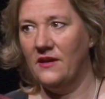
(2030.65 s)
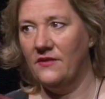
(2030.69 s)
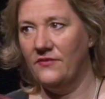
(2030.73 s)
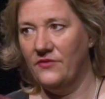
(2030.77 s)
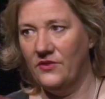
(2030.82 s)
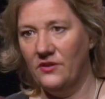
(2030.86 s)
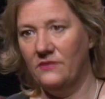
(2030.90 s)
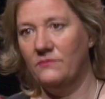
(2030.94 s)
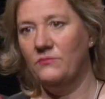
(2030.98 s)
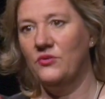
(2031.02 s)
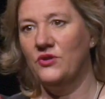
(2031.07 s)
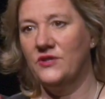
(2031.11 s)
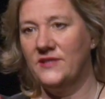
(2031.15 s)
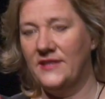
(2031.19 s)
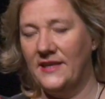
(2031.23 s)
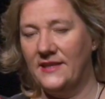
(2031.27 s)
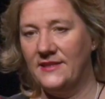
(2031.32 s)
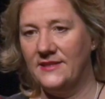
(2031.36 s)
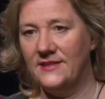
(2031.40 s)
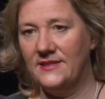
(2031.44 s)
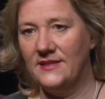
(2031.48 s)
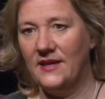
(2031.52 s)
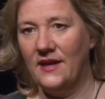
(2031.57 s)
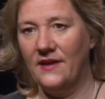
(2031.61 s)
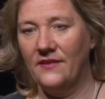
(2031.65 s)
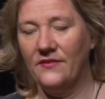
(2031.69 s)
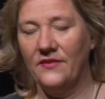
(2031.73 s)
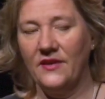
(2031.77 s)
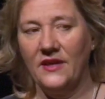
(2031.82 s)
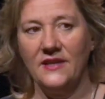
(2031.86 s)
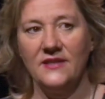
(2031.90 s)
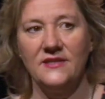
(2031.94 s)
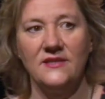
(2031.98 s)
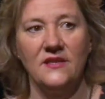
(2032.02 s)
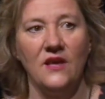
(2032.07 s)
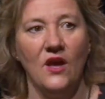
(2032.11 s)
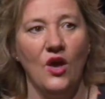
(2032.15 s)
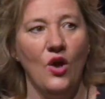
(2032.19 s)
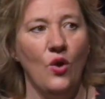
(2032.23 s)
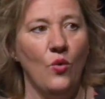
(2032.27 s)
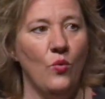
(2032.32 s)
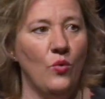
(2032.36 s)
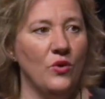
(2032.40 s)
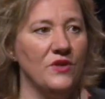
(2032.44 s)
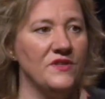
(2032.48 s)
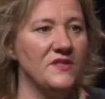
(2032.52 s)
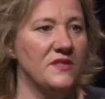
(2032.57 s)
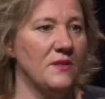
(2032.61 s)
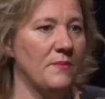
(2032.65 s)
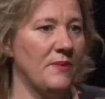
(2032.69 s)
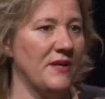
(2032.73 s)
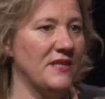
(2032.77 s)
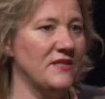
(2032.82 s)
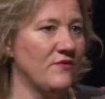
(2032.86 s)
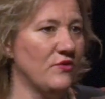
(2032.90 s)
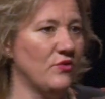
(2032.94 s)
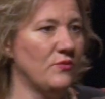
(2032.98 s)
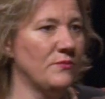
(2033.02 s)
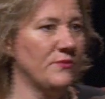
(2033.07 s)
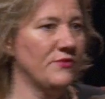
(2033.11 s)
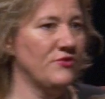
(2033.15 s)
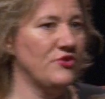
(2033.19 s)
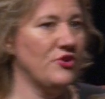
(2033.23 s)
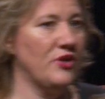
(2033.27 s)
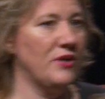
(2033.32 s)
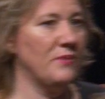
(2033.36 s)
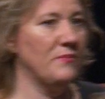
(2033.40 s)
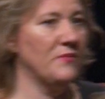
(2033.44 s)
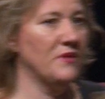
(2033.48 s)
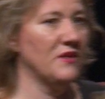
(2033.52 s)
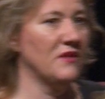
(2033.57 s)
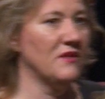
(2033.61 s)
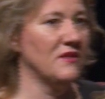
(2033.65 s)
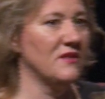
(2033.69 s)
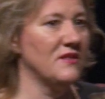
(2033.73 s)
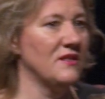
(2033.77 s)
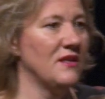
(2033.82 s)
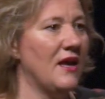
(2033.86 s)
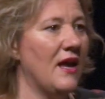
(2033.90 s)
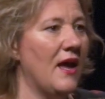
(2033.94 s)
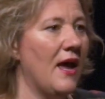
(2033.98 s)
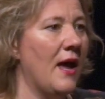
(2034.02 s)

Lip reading: that presents like this, what's the best form of treatment?